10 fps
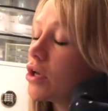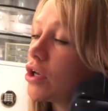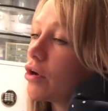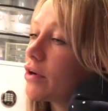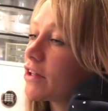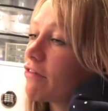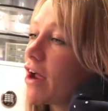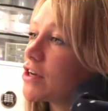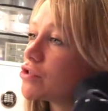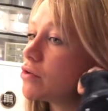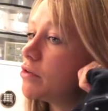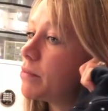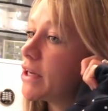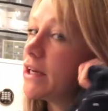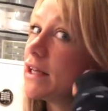You know, it's gradual,
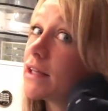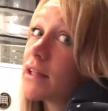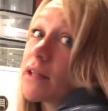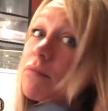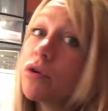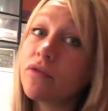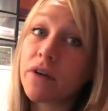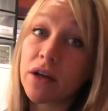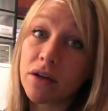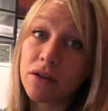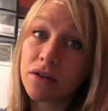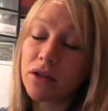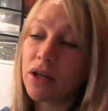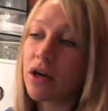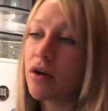but at least it's moving,
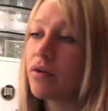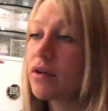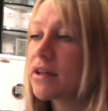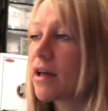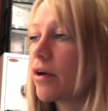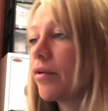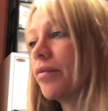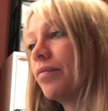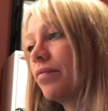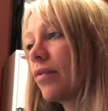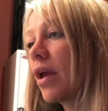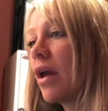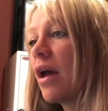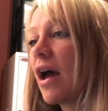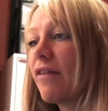you know. So
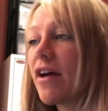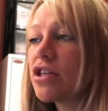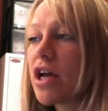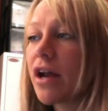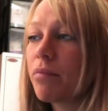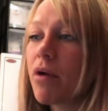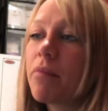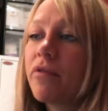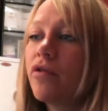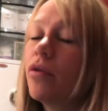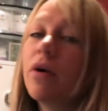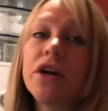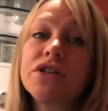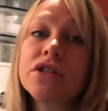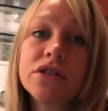I've actually had a prep before
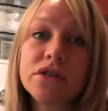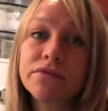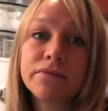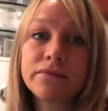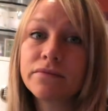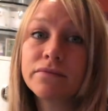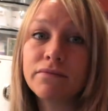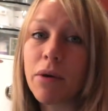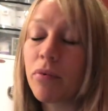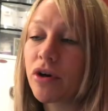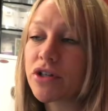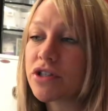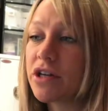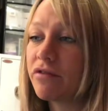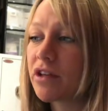where my body
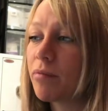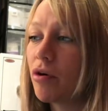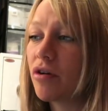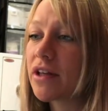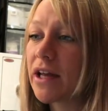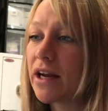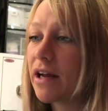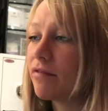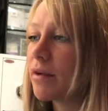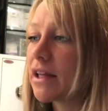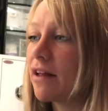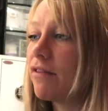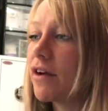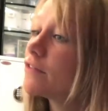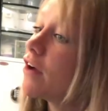just didn't respond because I didn't give
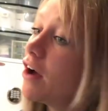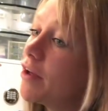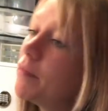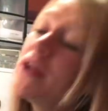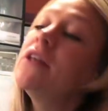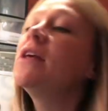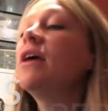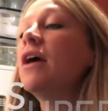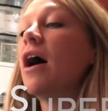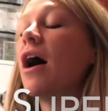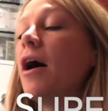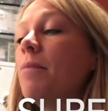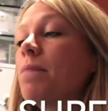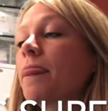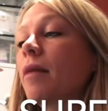myself enough time.
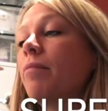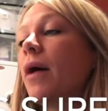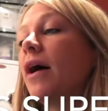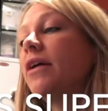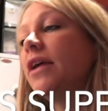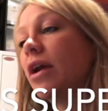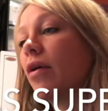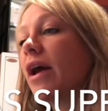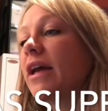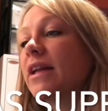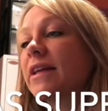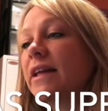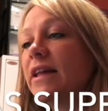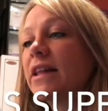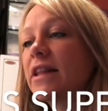But, you know, I can
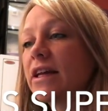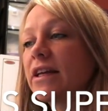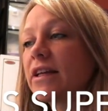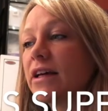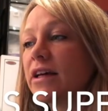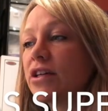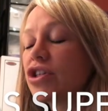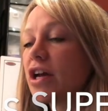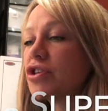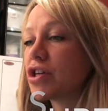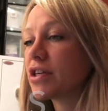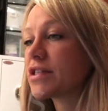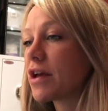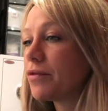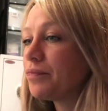see that things are changing.
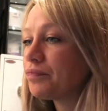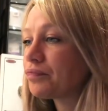So